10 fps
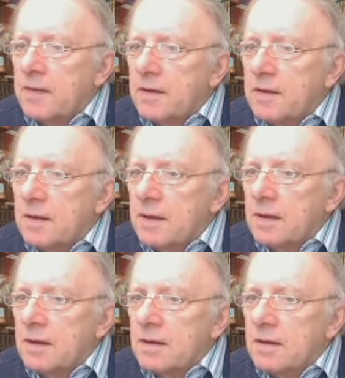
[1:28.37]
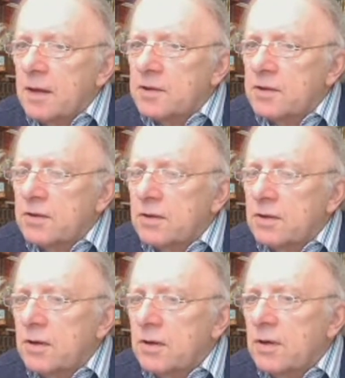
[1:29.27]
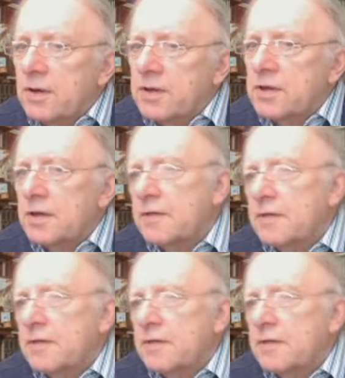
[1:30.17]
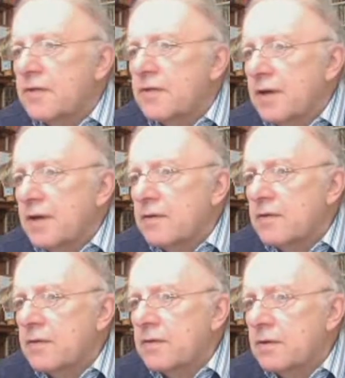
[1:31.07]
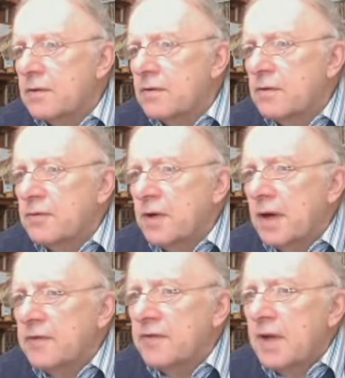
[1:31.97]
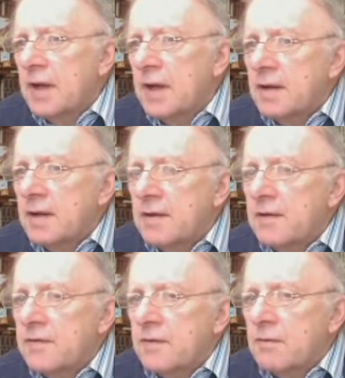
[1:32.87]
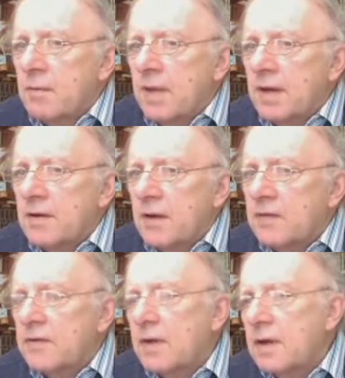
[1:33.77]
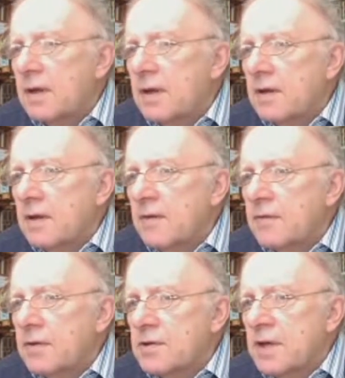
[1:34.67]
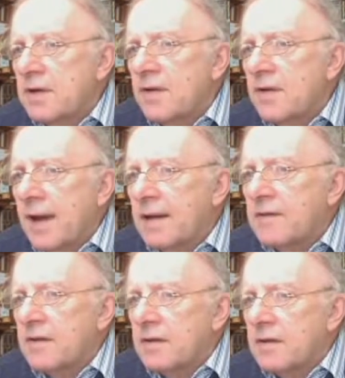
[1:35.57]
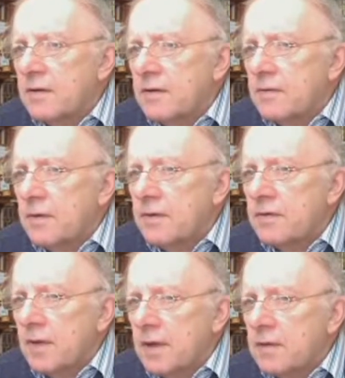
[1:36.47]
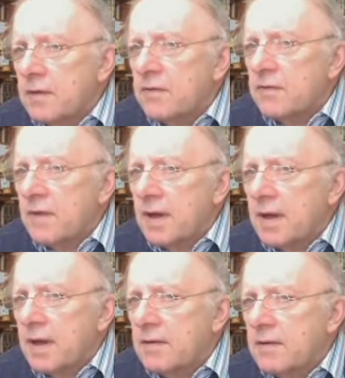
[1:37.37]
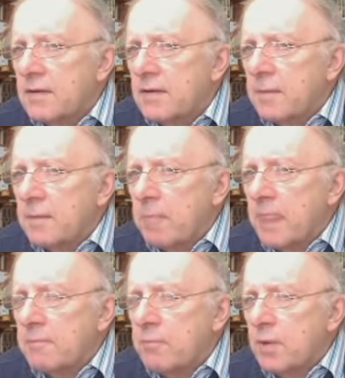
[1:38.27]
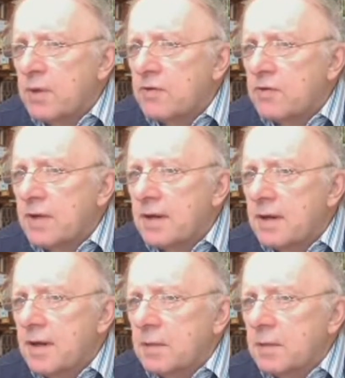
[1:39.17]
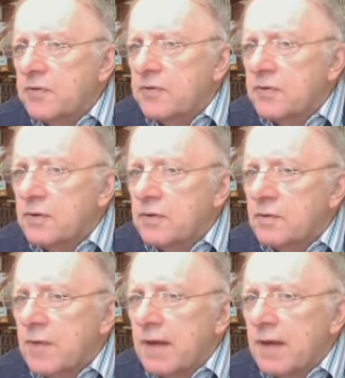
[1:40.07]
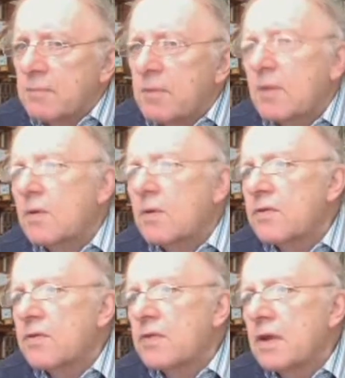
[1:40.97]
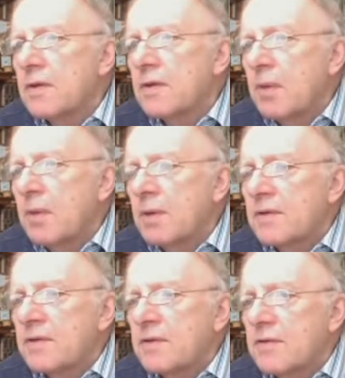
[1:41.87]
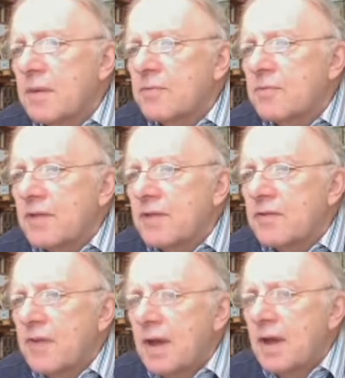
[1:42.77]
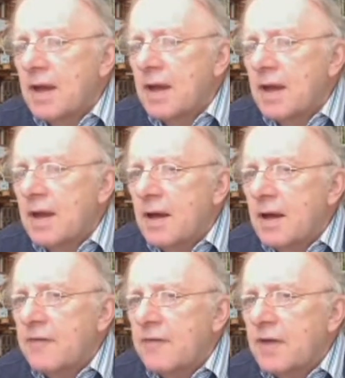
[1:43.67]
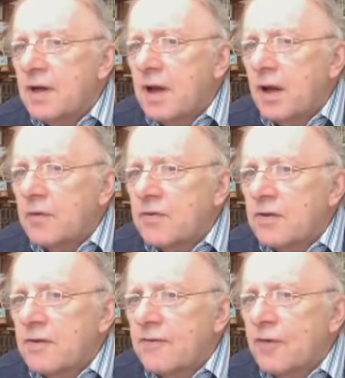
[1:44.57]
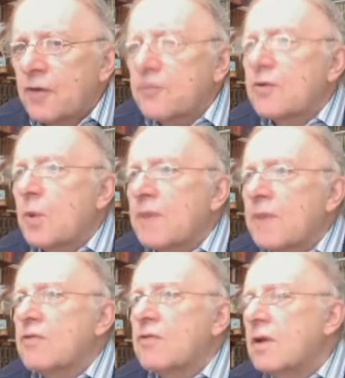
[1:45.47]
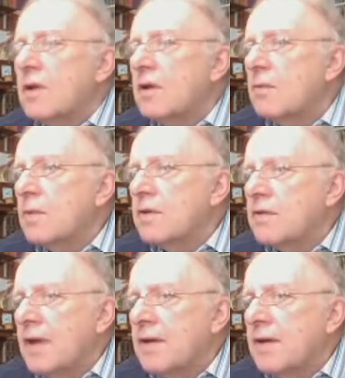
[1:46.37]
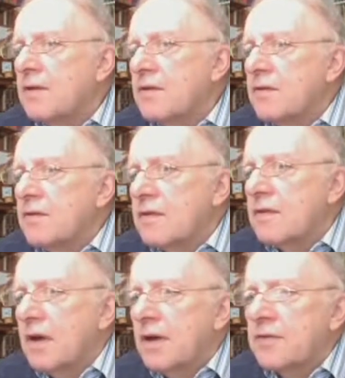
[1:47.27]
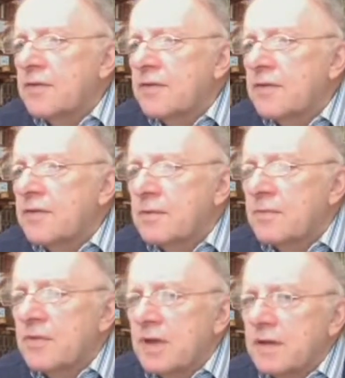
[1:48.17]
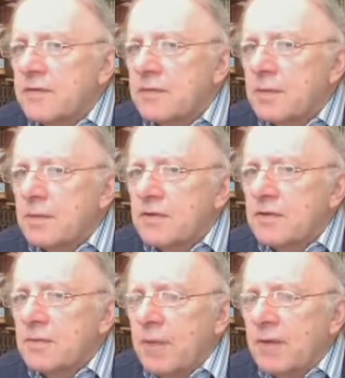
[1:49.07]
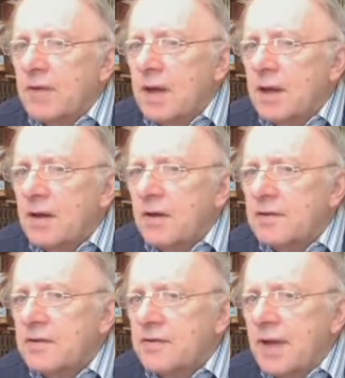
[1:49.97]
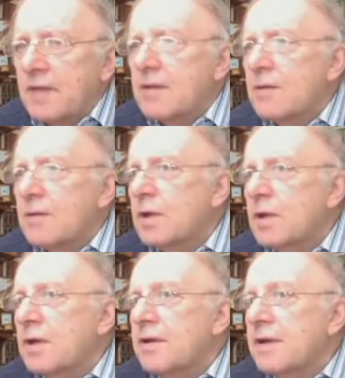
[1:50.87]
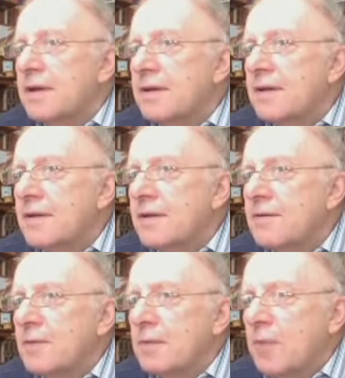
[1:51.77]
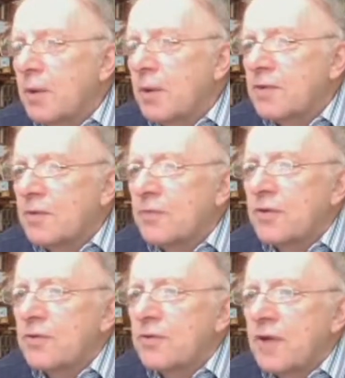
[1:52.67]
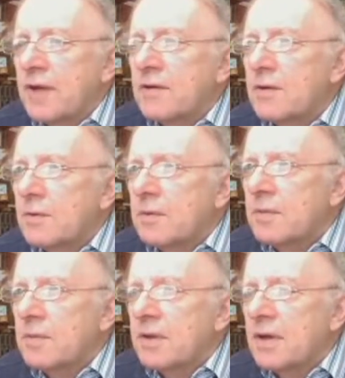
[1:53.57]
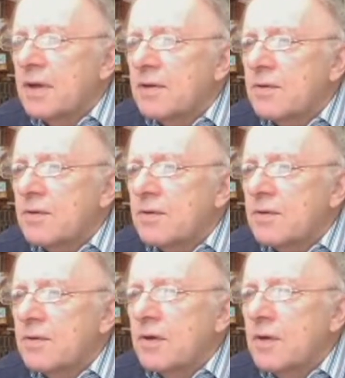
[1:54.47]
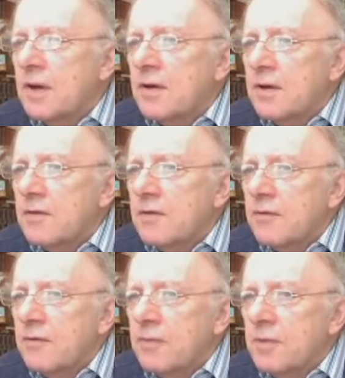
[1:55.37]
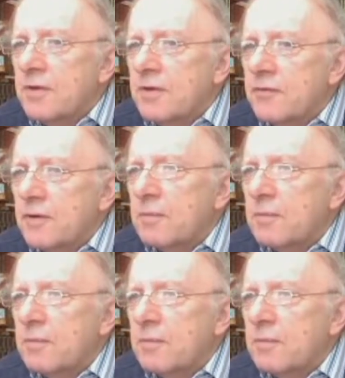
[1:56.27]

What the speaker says: the cultural origin of science can do for us is remind us of the generality of science, and poetry helps to do that because the poets in some sense are very close to the first question which scientists ask themselves, which is about understanding the world. That is what poets also try to do, but they do so from a different